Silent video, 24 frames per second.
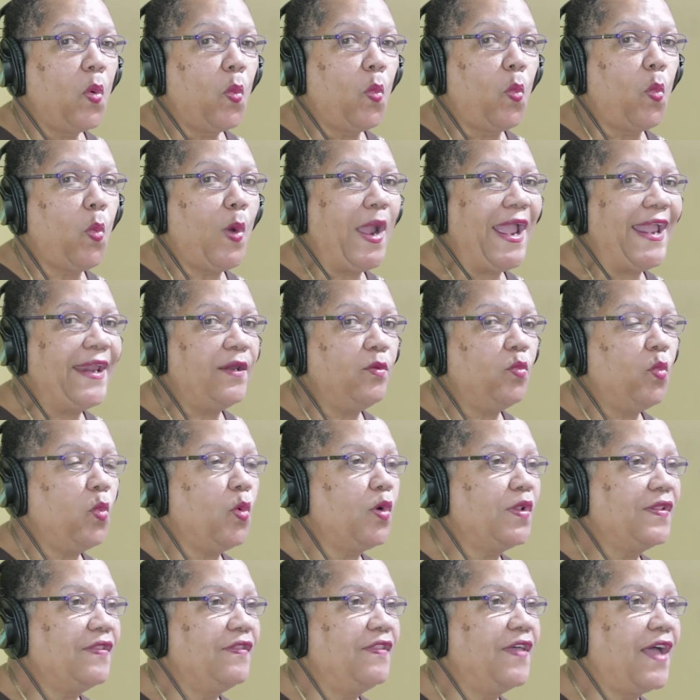when
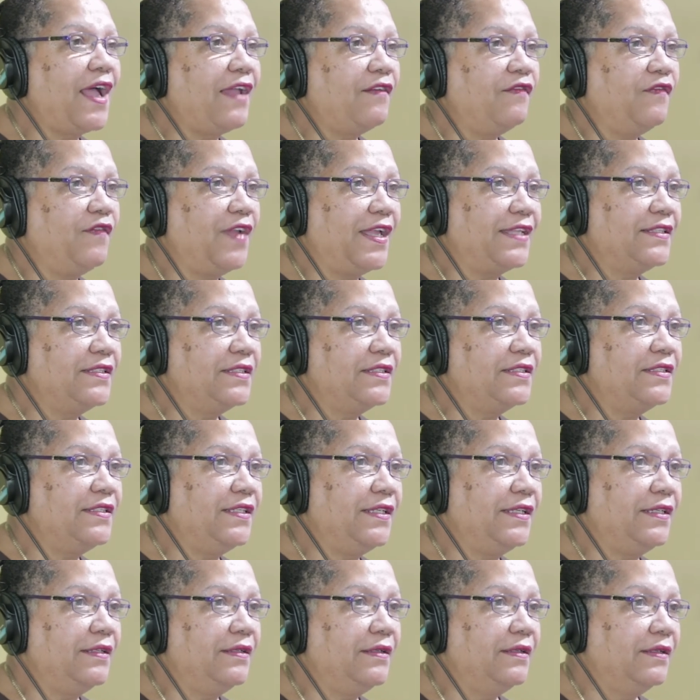would that vessel
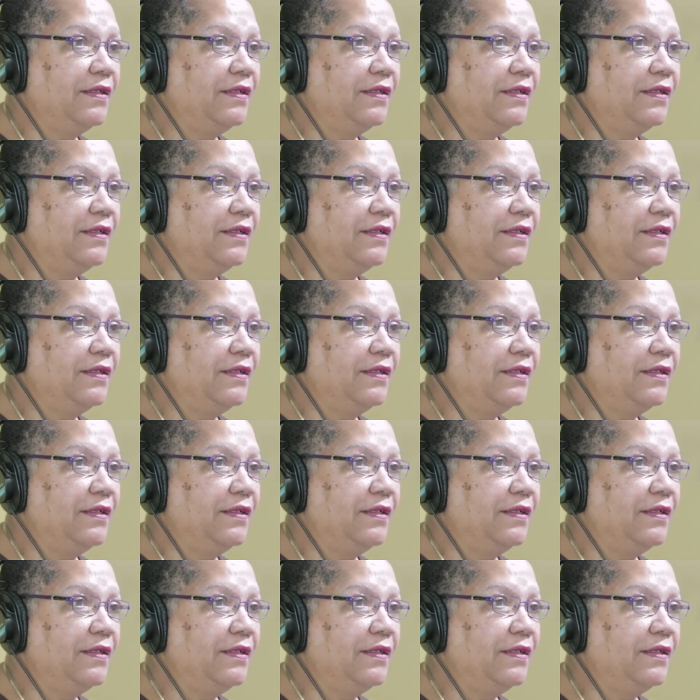sail.